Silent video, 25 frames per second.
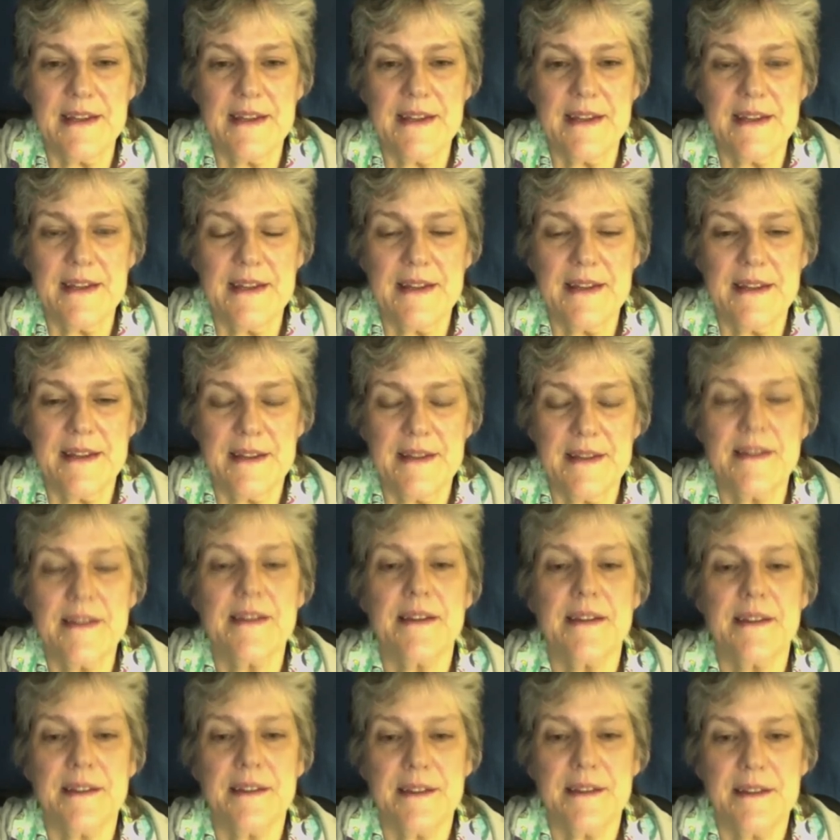are there
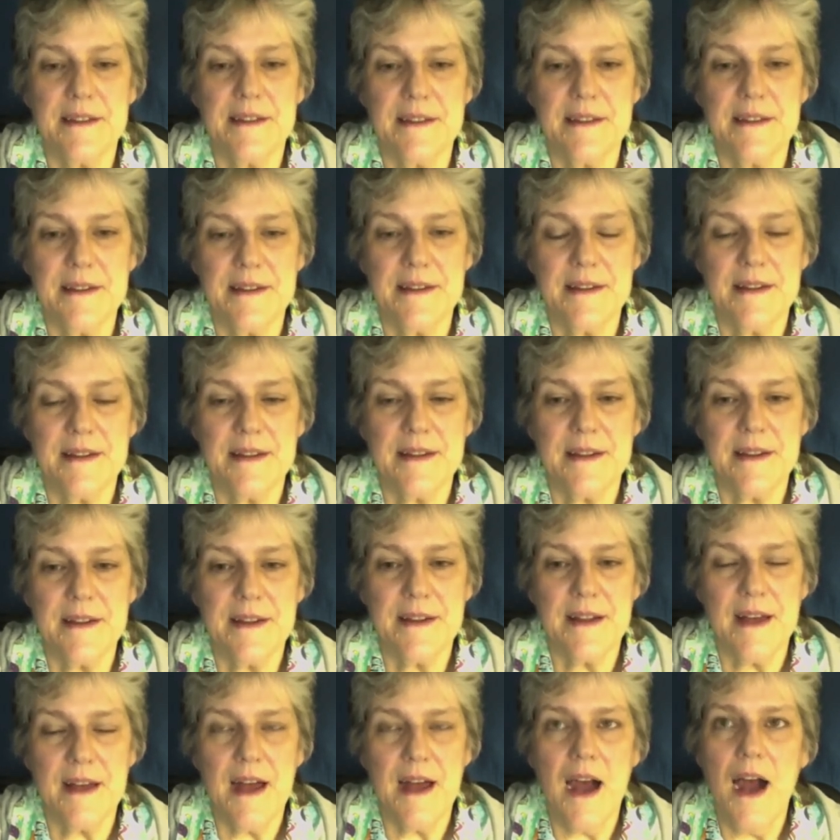credits for any of that?
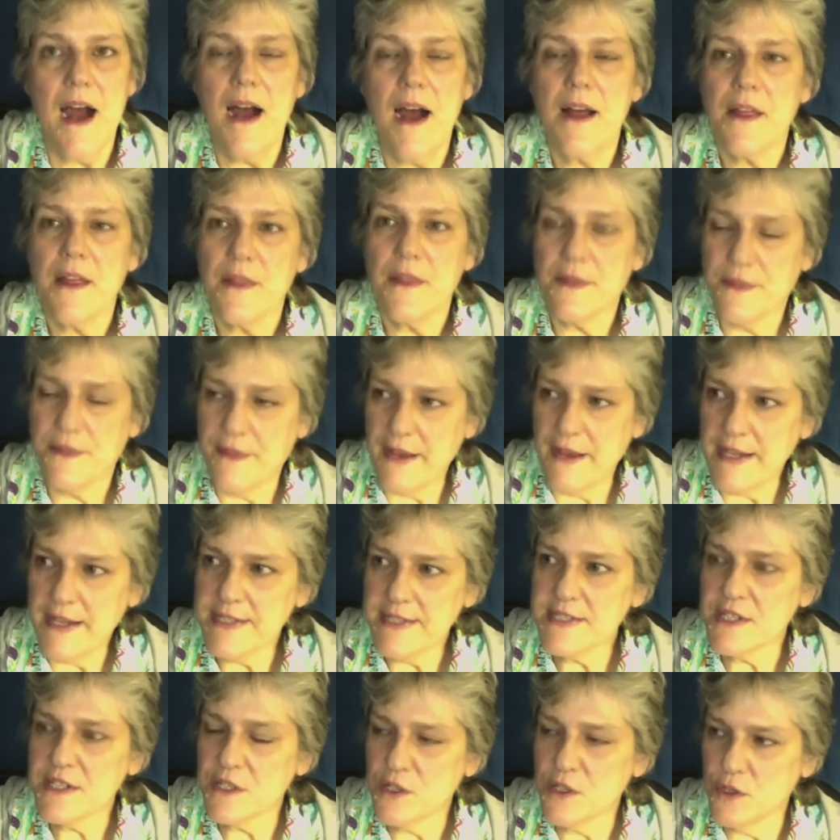That's
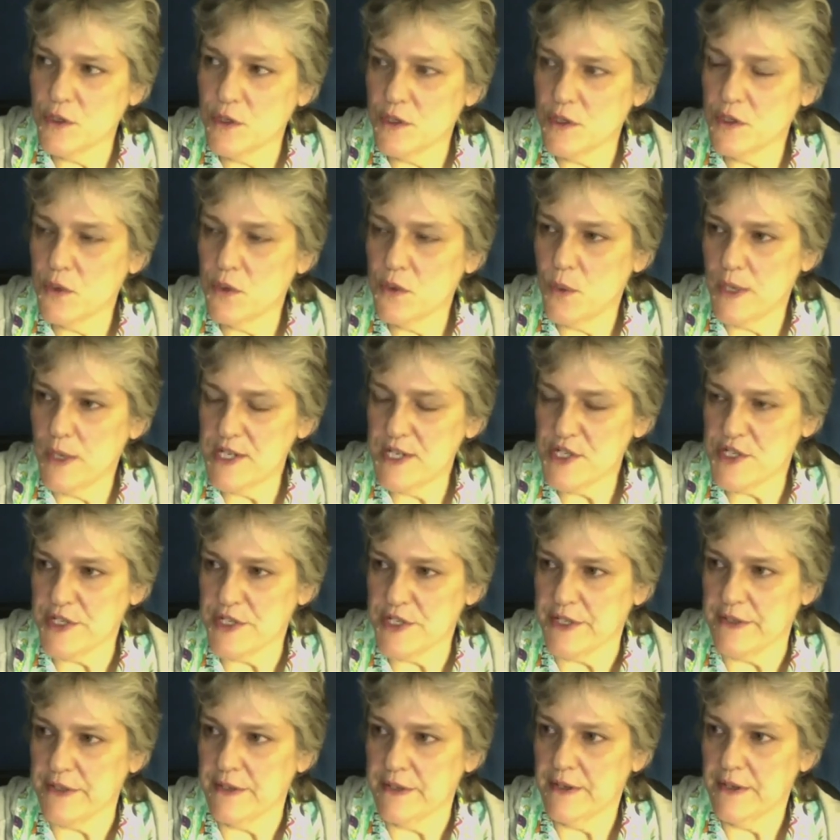a good
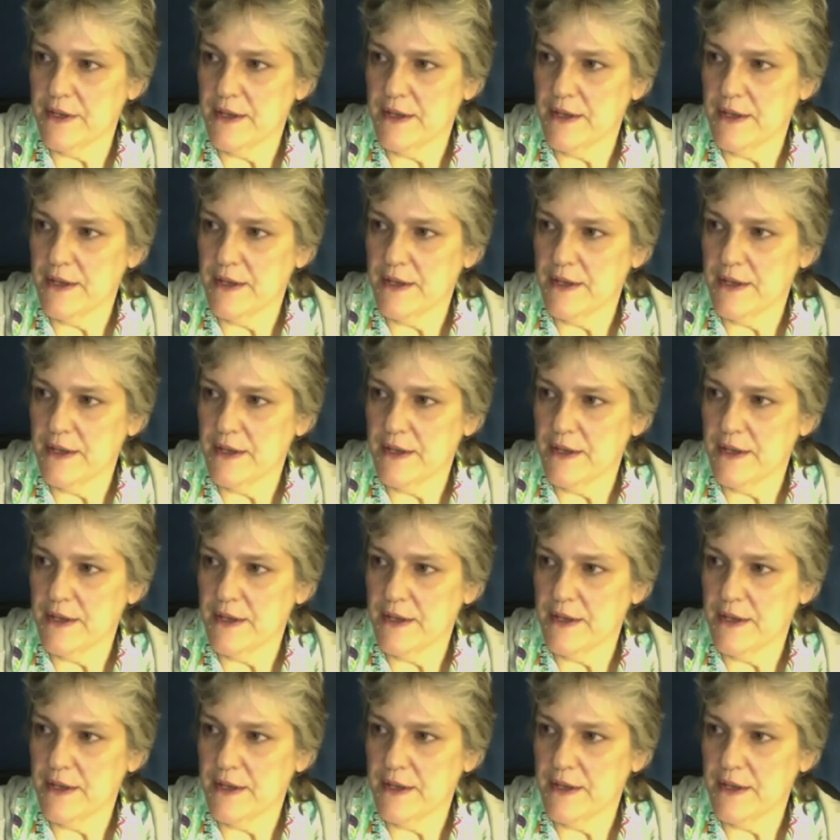question.